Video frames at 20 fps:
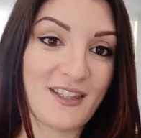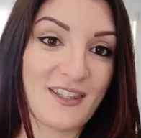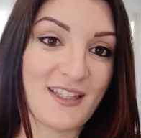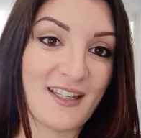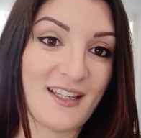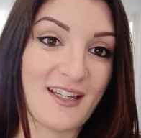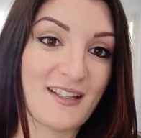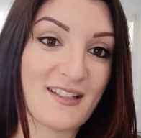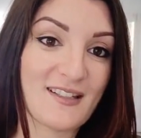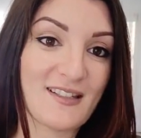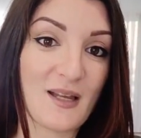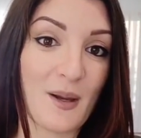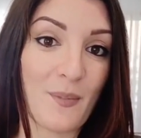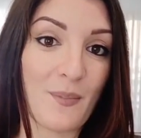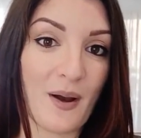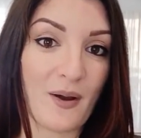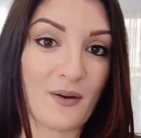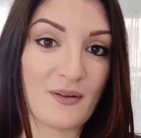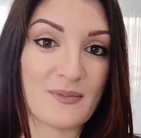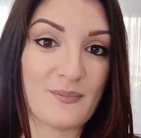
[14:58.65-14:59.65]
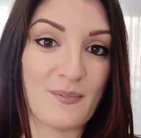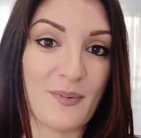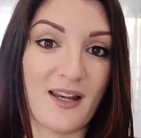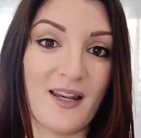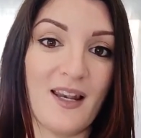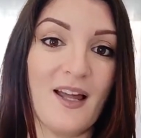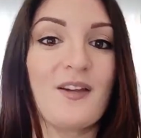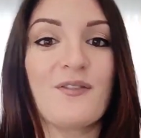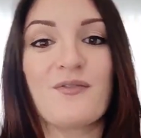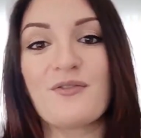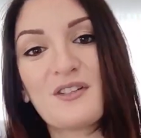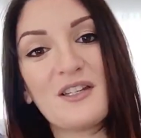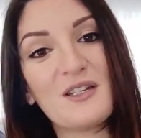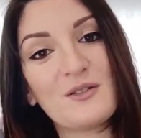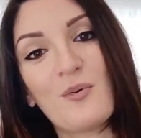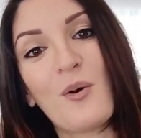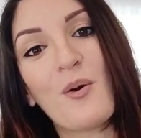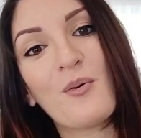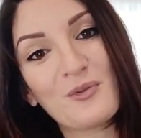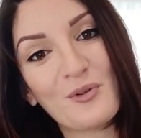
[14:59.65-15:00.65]
things about my life.
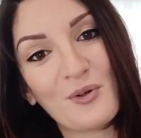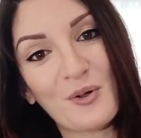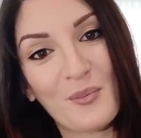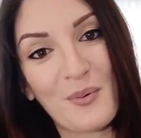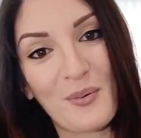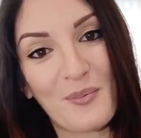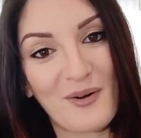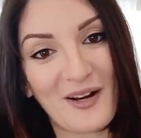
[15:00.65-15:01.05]
It won't all be